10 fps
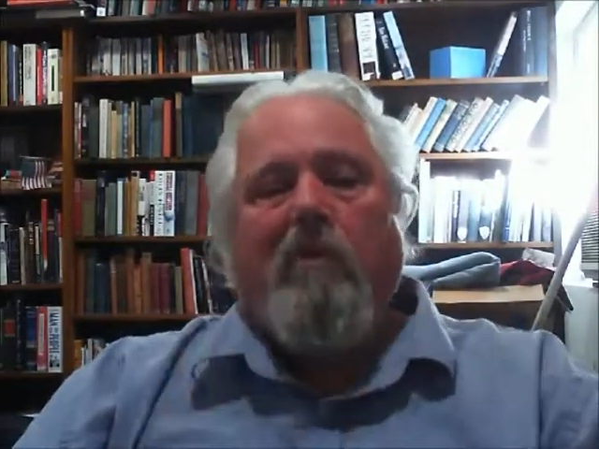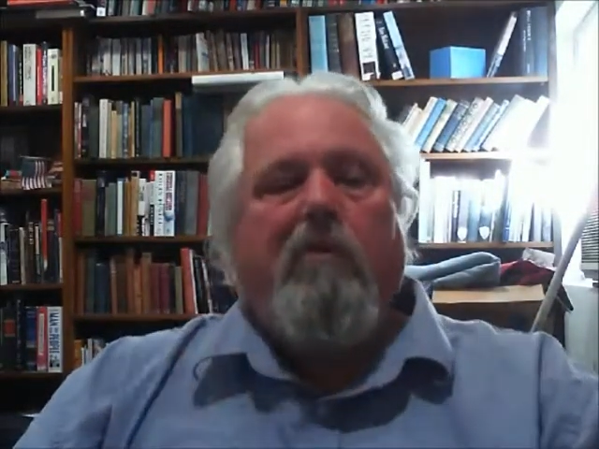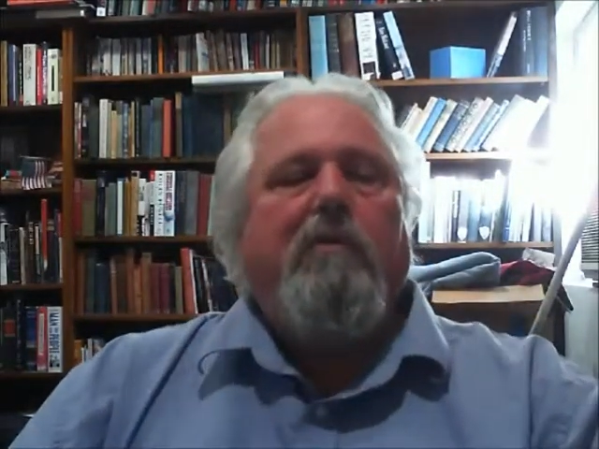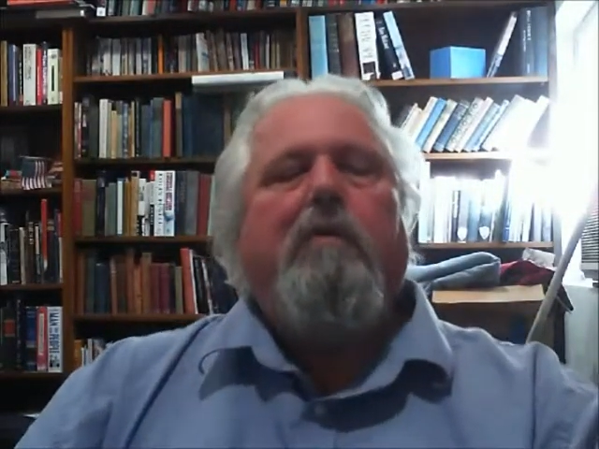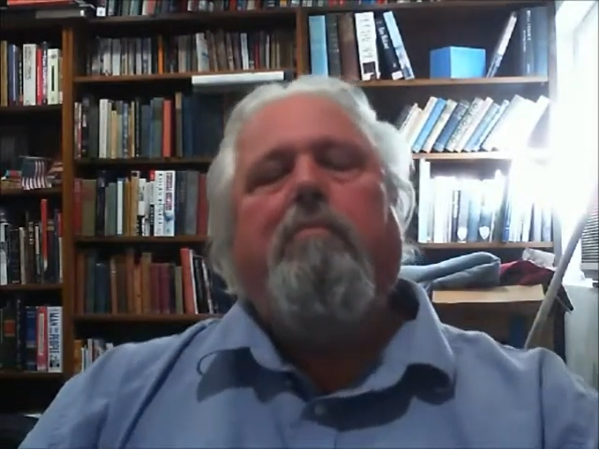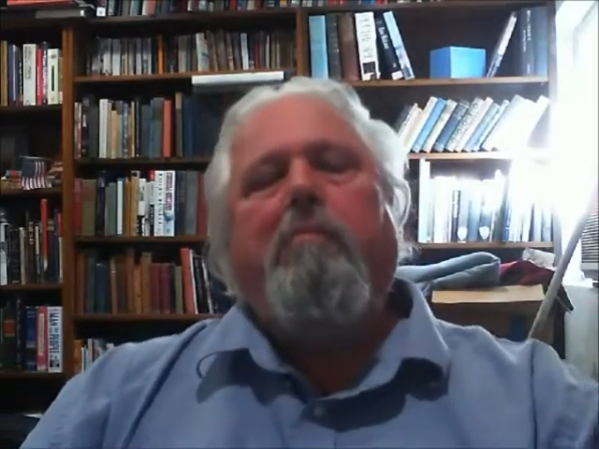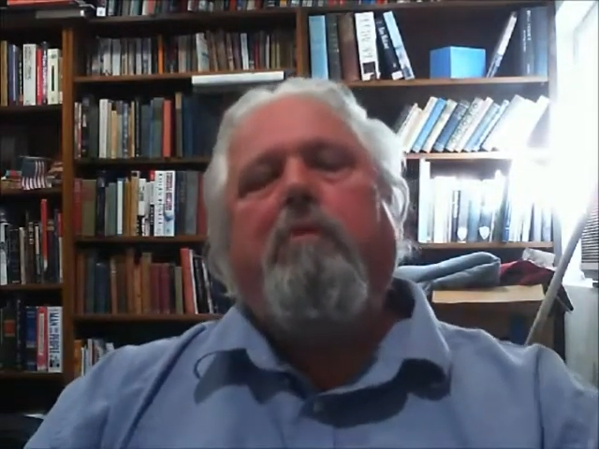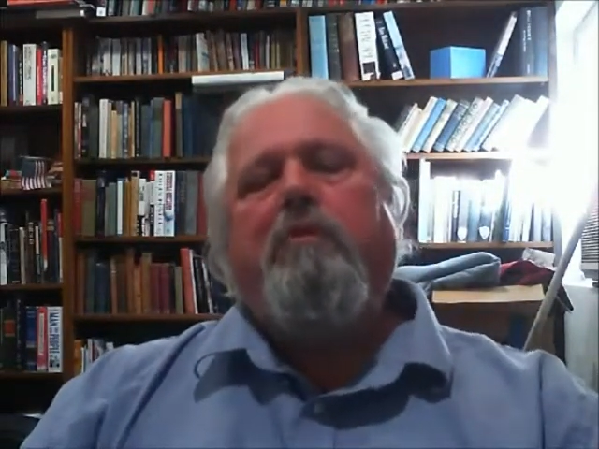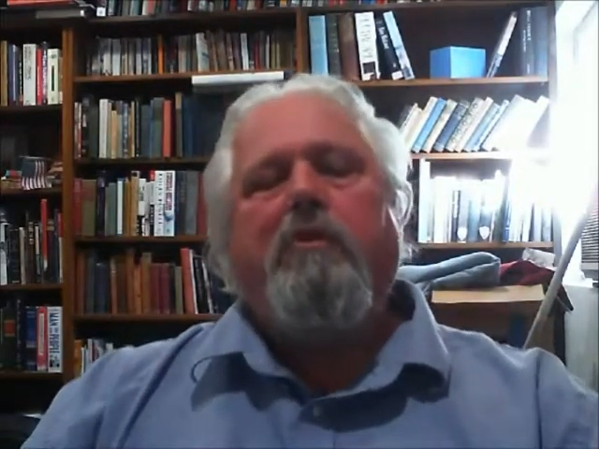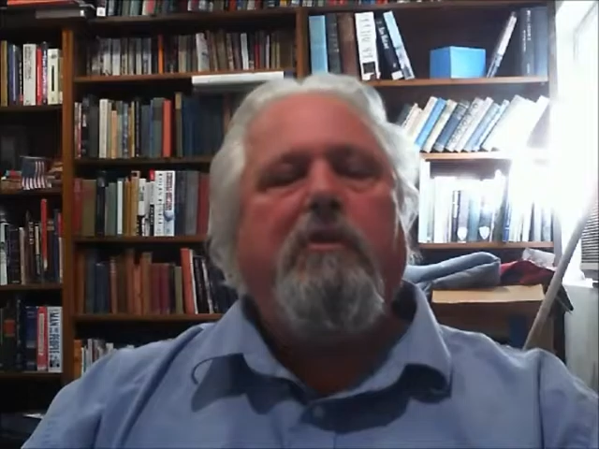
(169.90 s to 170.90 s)
learned that
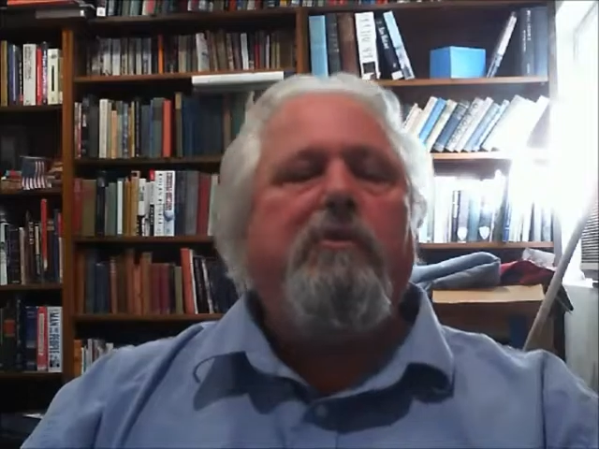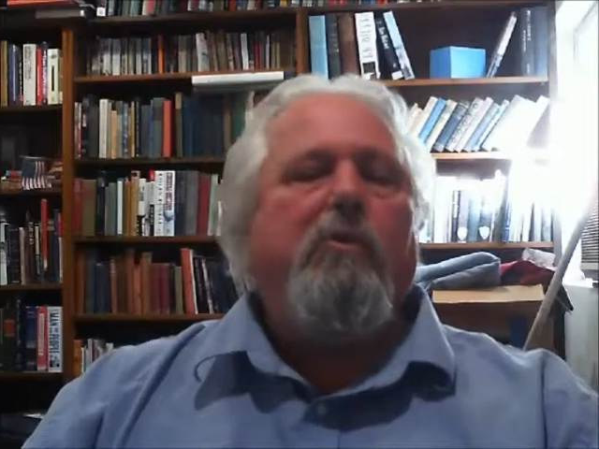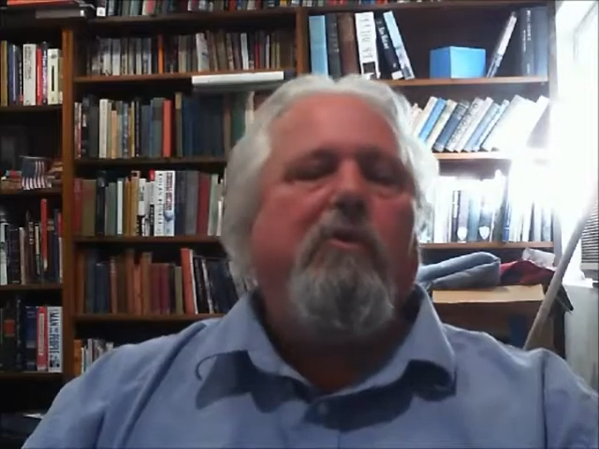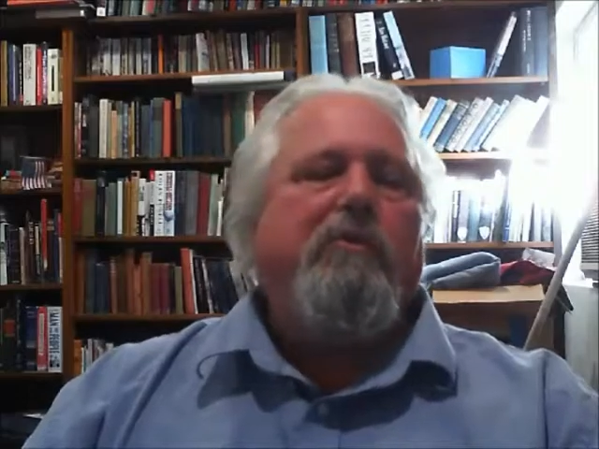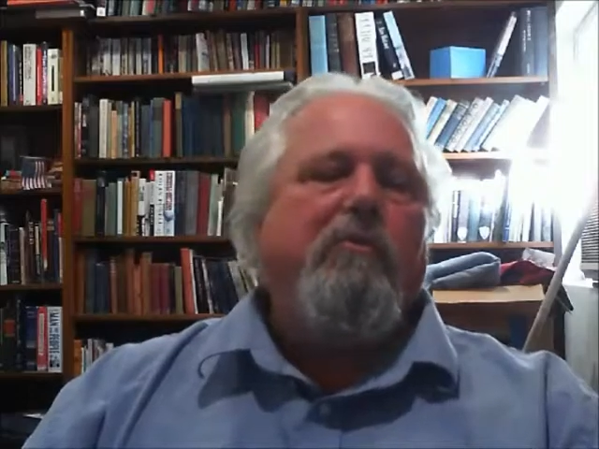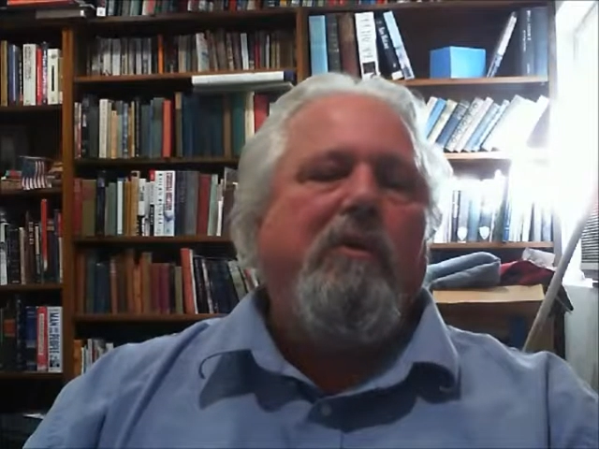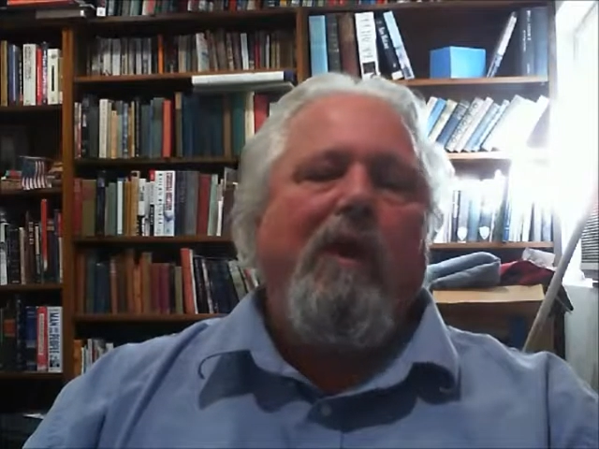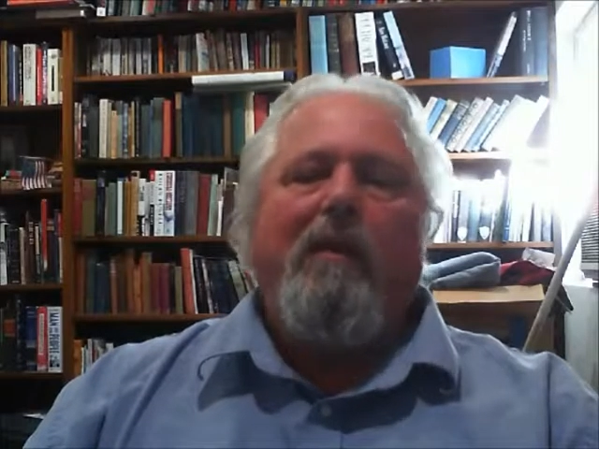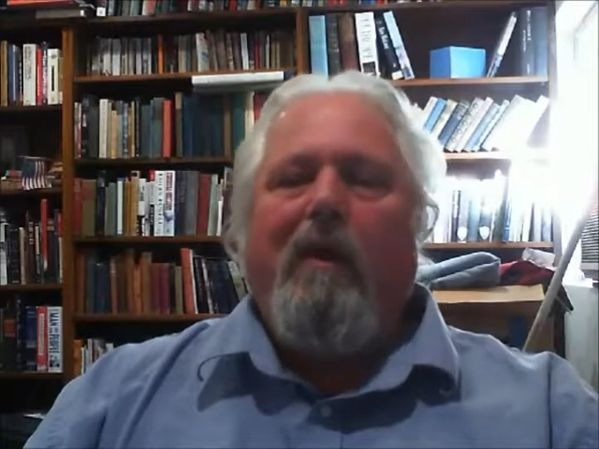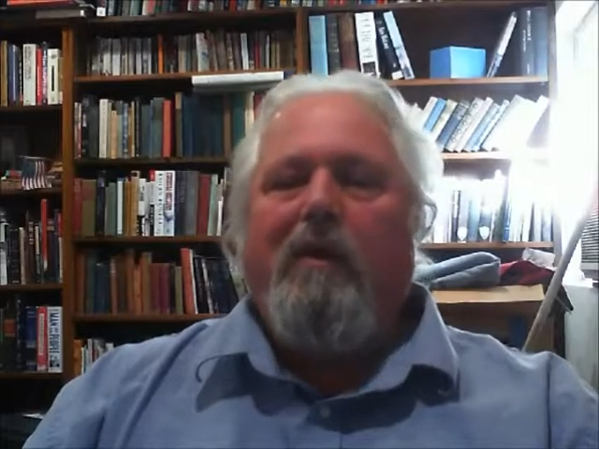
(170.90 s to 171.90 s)
people just enjoy doing
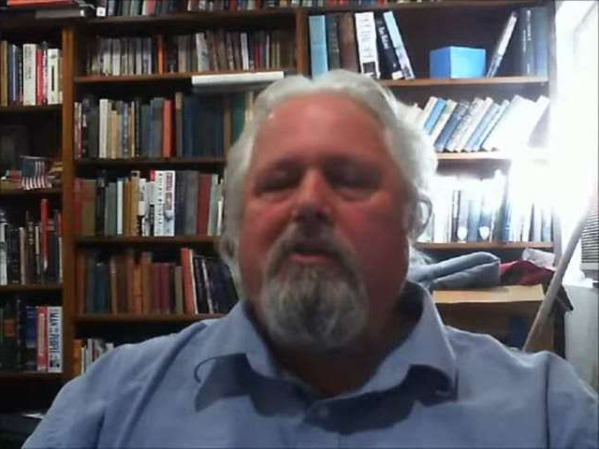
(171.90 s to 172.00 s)
that and I